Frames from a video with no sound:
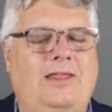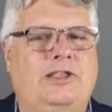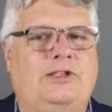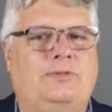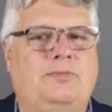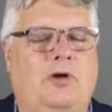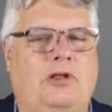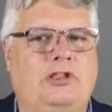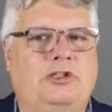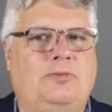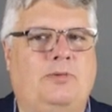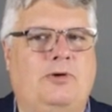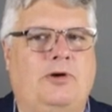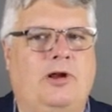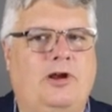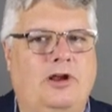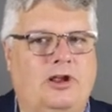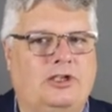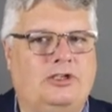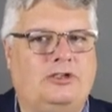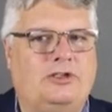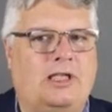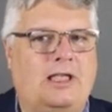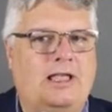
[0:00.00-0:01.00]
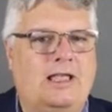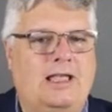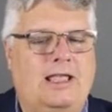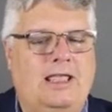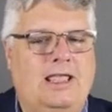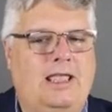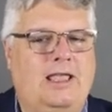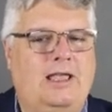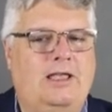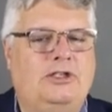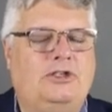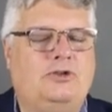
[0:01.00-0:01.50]
of these multiple areas,
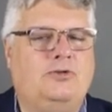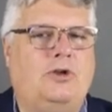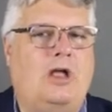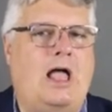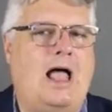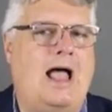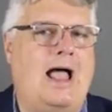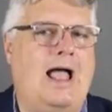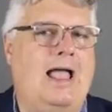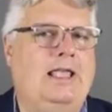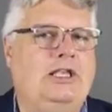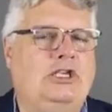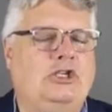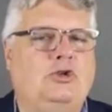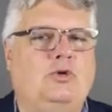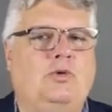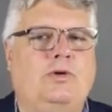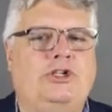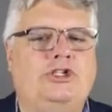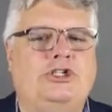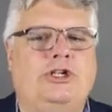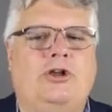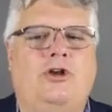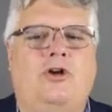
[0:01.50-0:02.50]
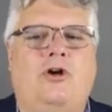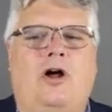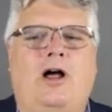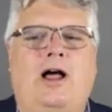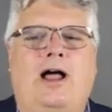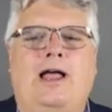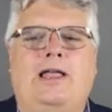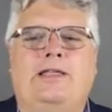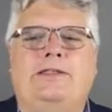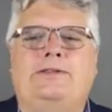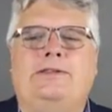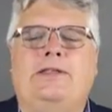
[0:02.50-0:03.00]
is high switching
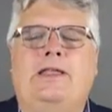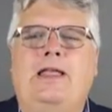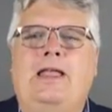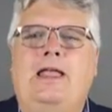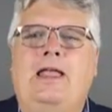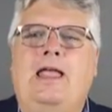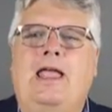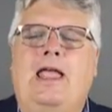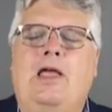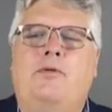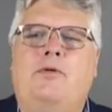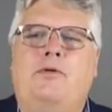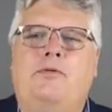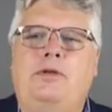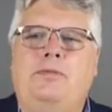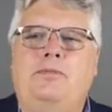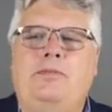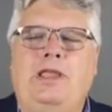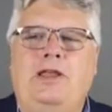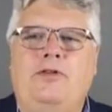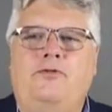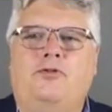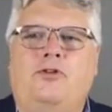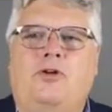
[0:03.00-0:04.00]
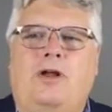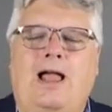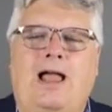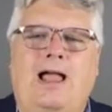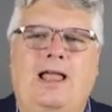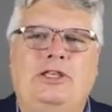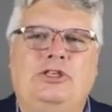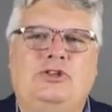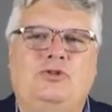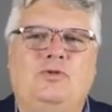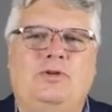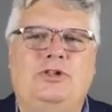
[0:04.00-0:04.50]
costs. And what we mean for high
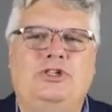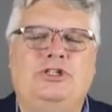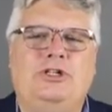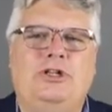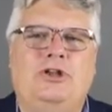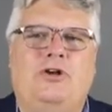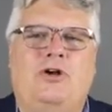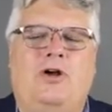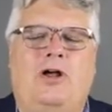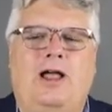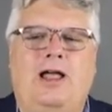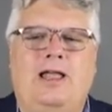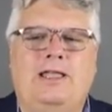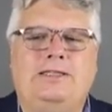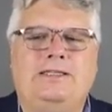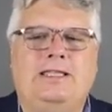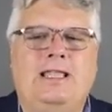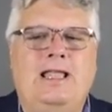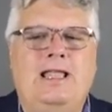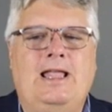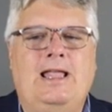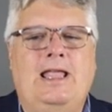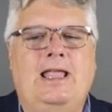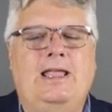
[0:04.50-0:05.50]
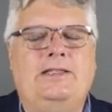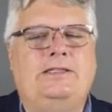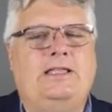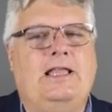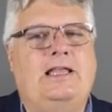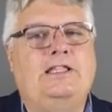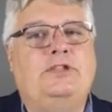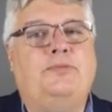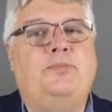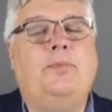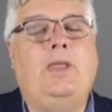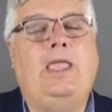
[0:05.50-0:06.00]
switching costs is that
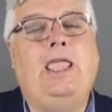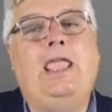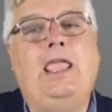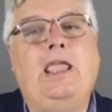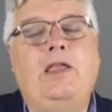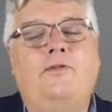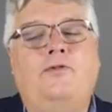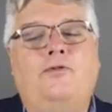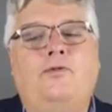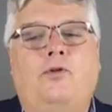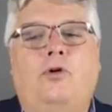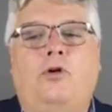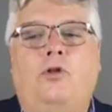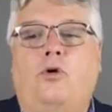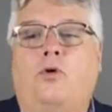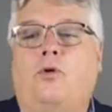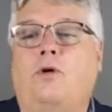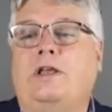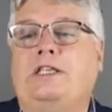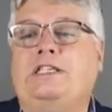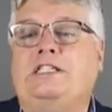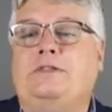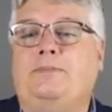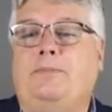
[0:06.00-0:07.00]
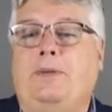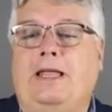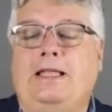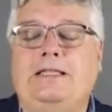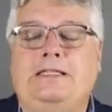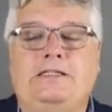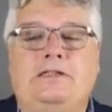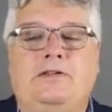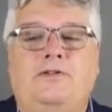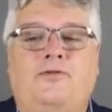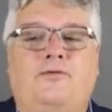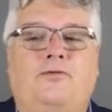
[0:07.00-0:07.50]
it's painful or
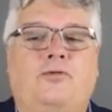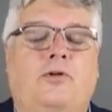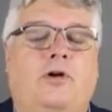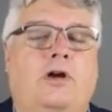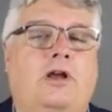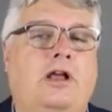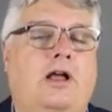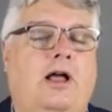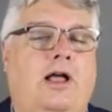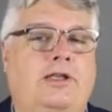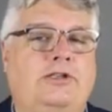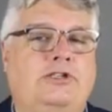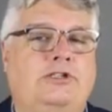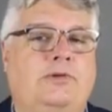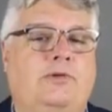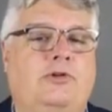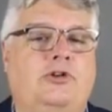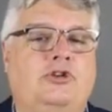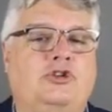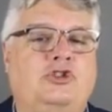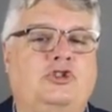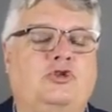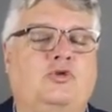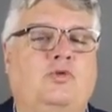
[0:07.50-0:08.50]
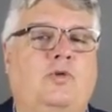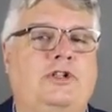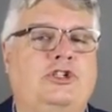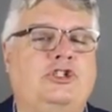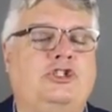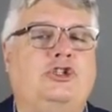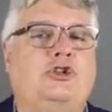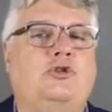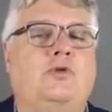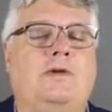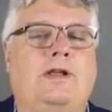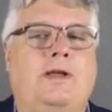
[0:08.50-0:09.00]
expensive for a customer to switch
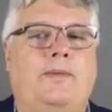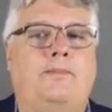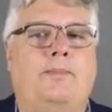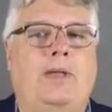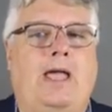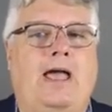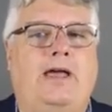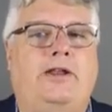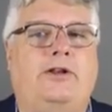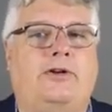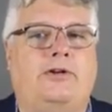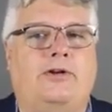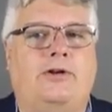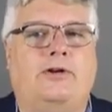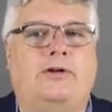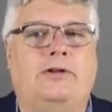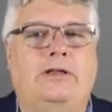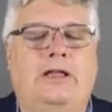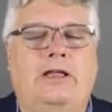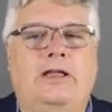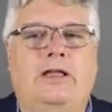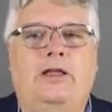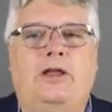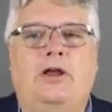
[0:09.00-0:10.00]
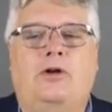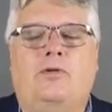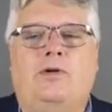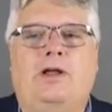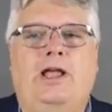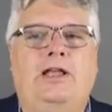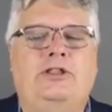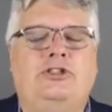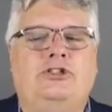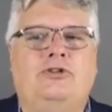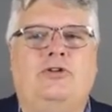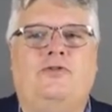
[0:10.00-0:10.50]
to a competitor,
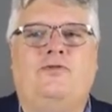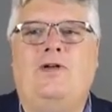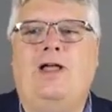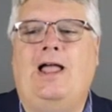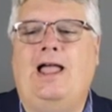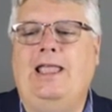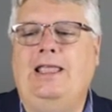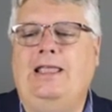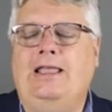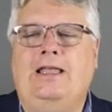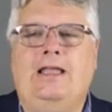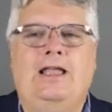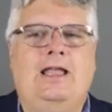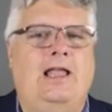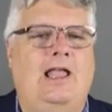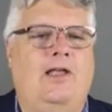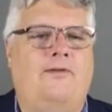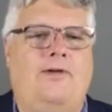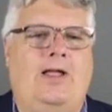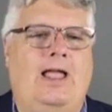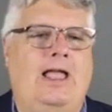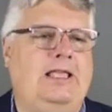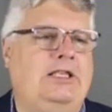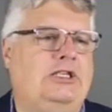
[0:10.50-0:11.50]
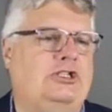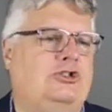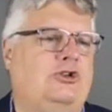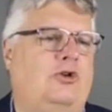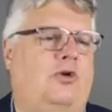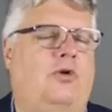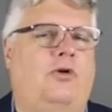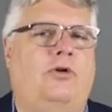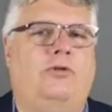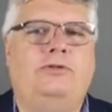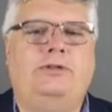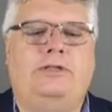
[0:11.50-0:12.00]
right? So if I
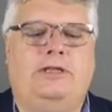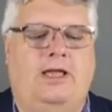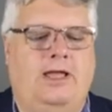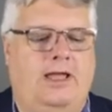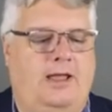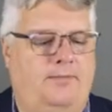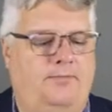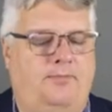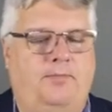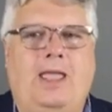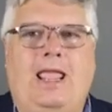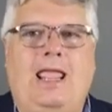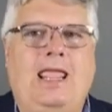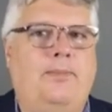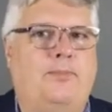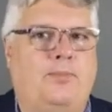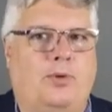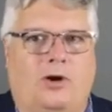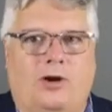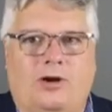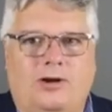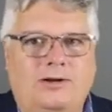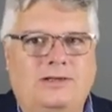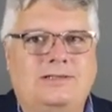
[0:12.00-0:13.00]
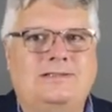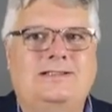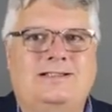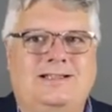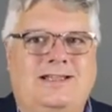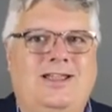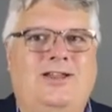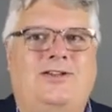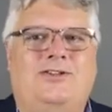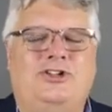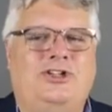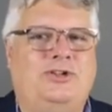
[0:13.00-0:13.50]
sold paper,
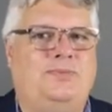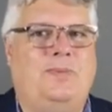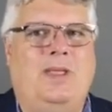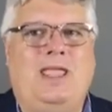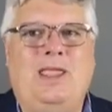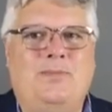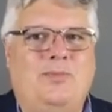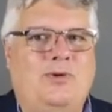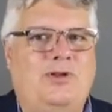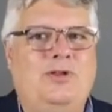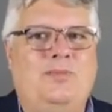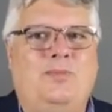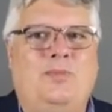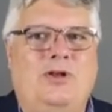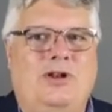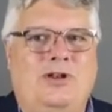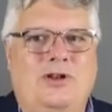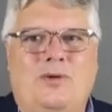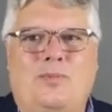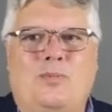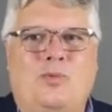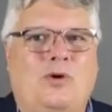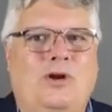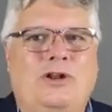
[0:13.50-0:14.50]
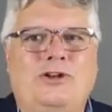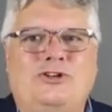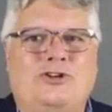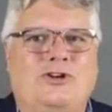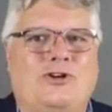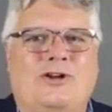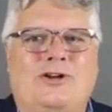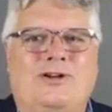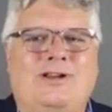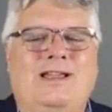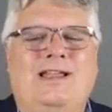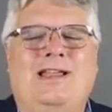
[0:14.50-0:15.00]
just paper you put in a
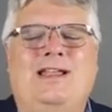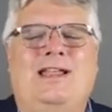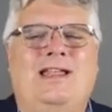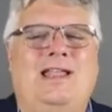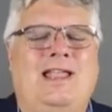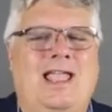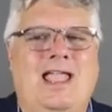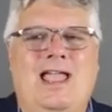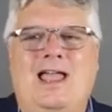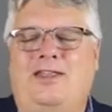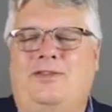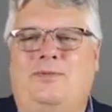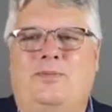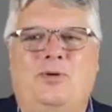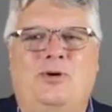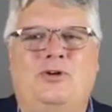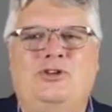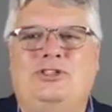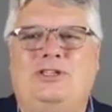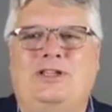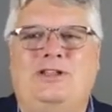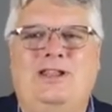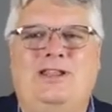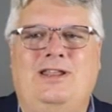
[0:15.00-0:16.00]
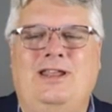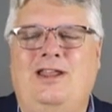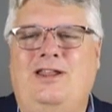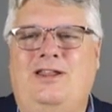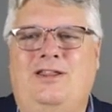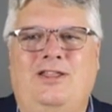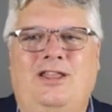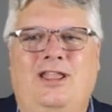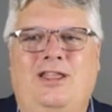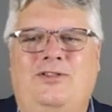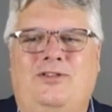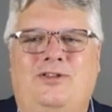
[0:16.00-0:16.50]
printer, and the person
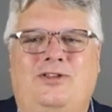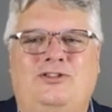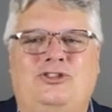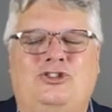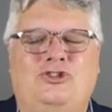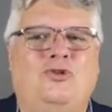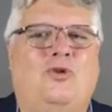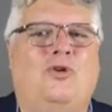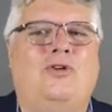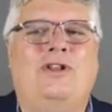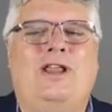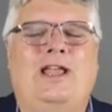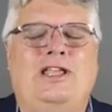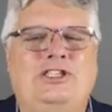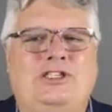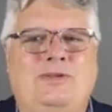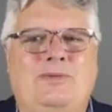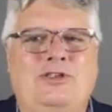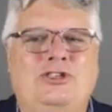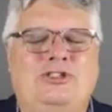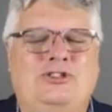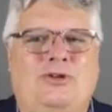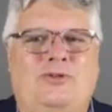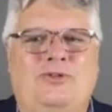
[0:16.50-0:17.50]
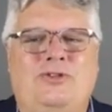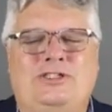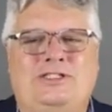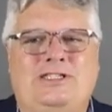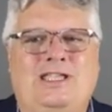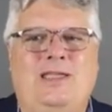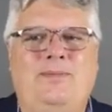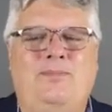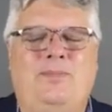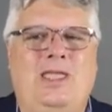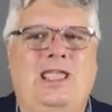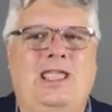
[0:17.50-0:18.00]
in the store next to me sold the
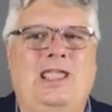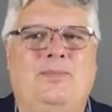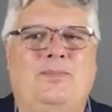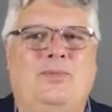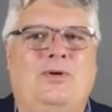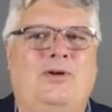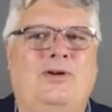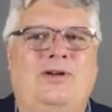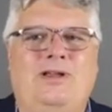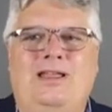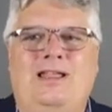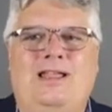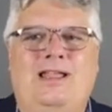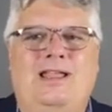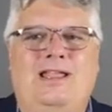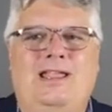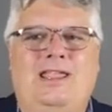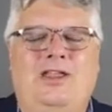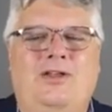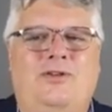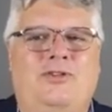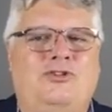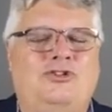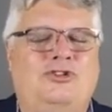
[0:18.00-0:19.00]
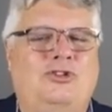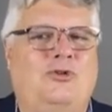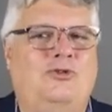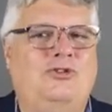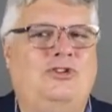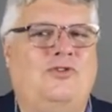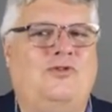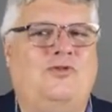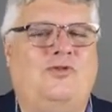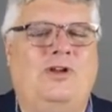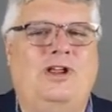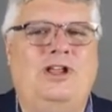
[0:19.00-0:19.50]
same paper, there's no
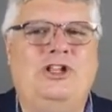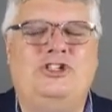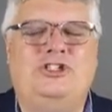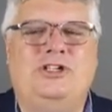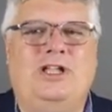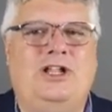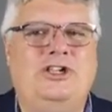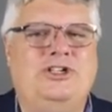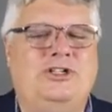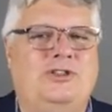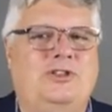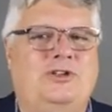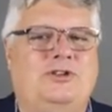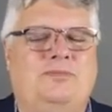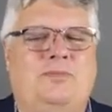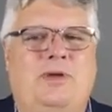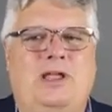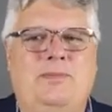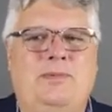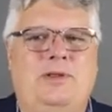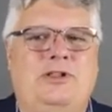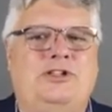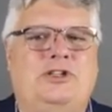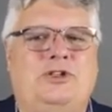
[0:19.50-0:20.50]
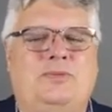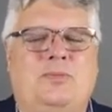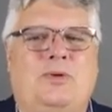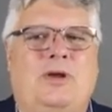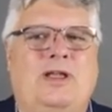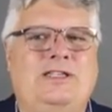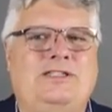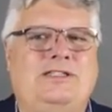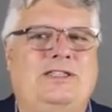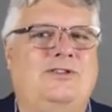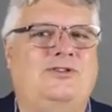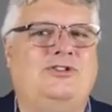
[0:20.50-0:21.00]
differentiation, there's maybe just
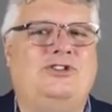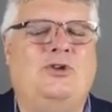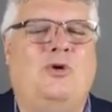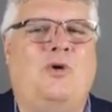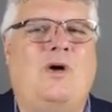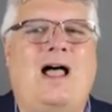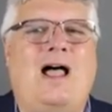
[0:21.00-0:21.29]
pricing, there's no